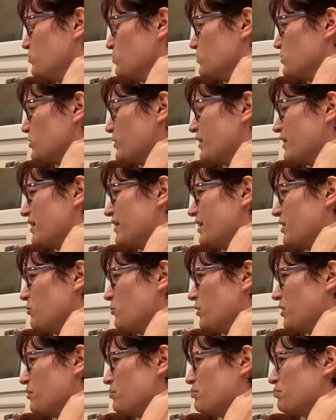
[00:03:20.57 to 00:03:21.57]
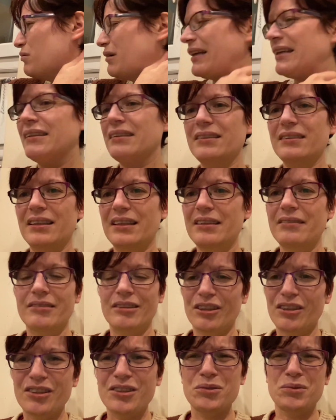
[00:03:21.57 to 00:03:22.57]
I think what the brand is I've got.
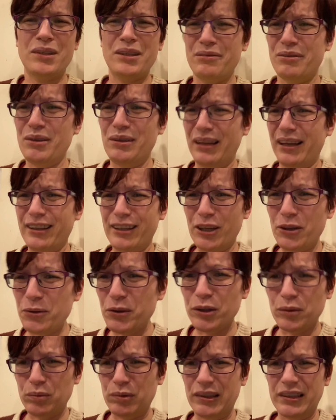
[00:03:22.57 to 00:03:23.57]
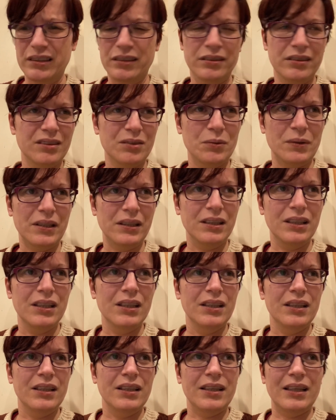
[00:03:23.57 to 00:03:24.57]
There's quite a few like local brands as well.
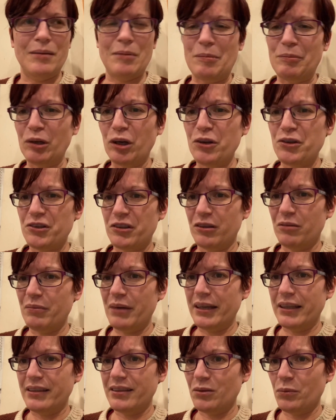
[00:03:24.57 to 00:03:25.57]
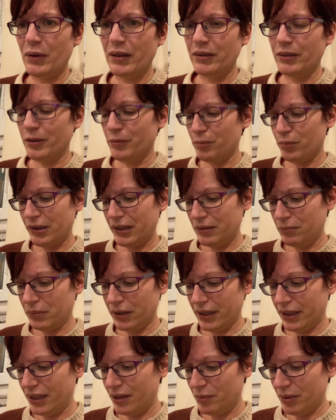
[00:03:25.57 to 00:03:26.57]
I'm not sure mine is a well-known brand by
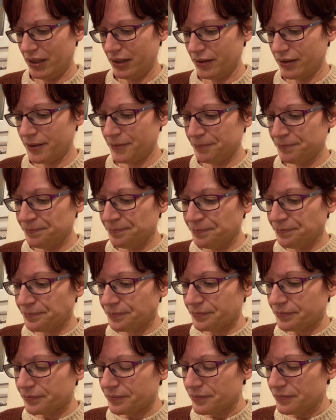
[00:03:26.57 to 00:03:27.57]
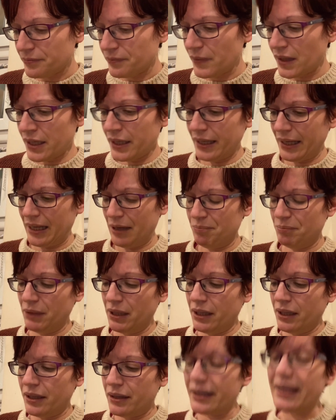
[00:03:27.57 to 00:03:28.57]
any means.
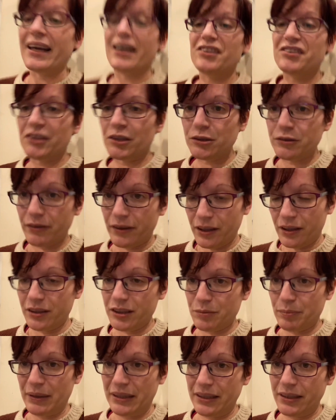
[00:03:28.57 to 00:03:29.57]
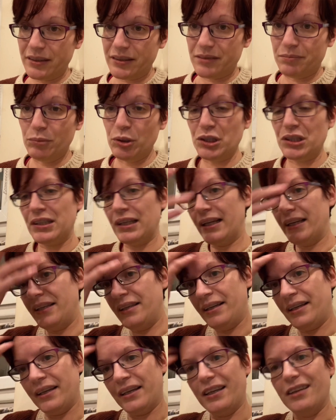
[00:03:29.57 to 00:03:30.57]
They are sold for horse beddings, much like your
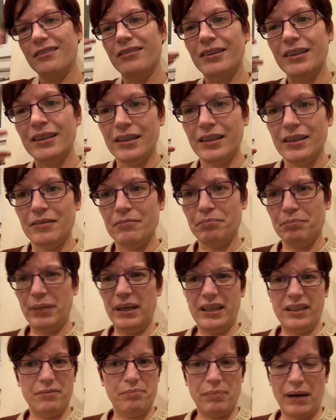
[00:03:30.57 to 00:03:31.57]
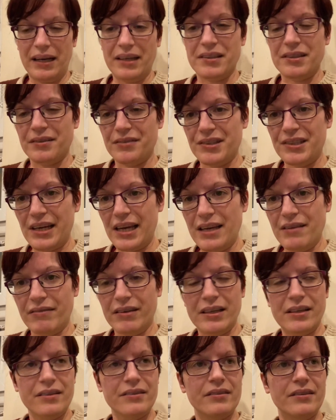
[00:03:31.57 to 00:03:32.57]
kind of big bags of
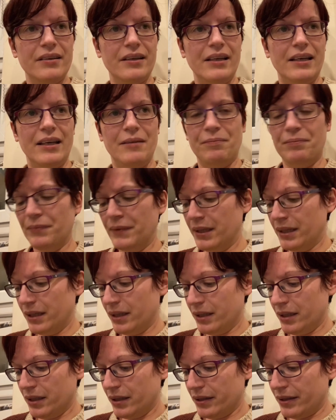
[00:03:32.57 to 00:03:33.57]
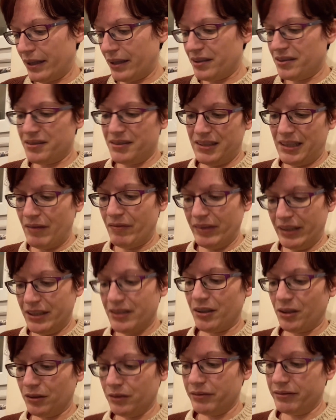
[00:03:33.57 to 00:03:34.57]
shavings. They're generally
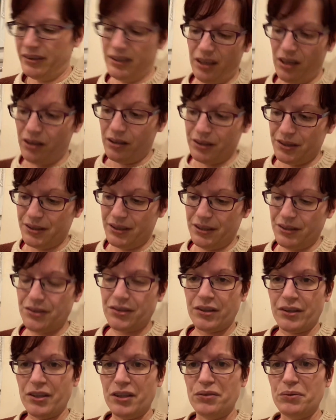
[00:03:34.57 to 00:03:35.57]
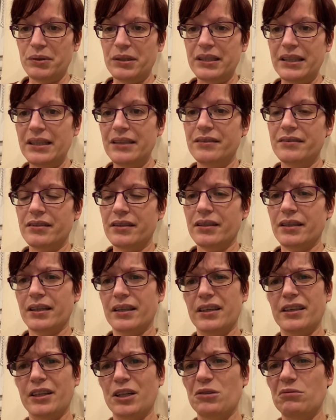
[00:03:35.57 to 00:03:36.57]
sold for horses, so you would need to kind of
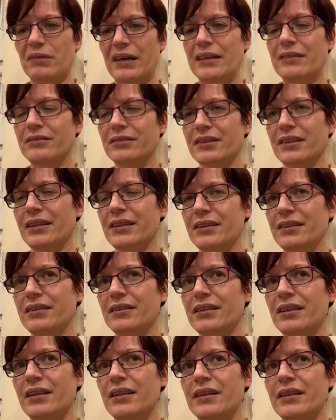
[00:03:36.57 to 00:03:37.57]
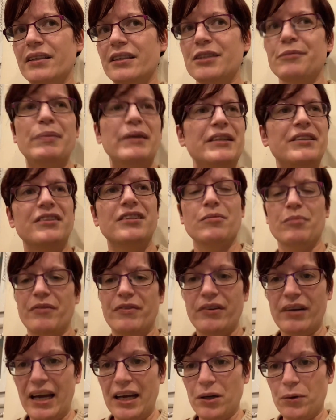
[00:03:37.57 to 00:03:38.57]
go around and speak to some of
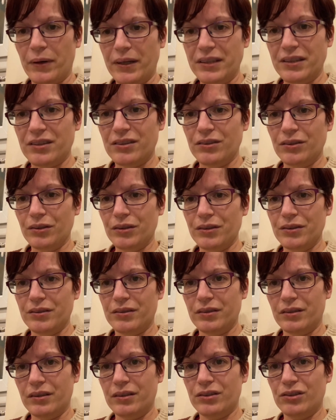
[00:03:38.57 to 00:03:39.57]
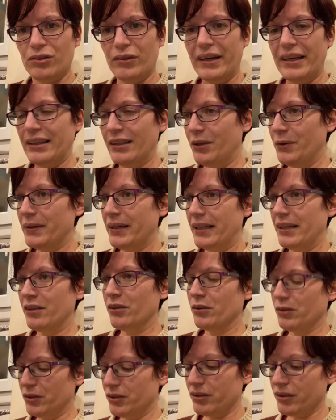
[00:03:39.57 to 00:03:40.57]
your equine stores to try and locate a
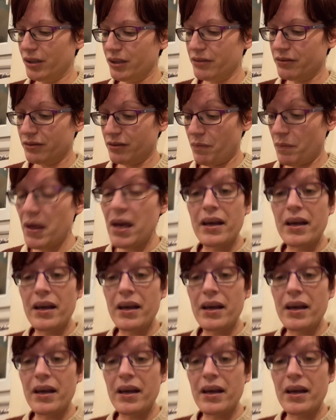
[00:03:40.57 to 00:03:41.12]
good source for them.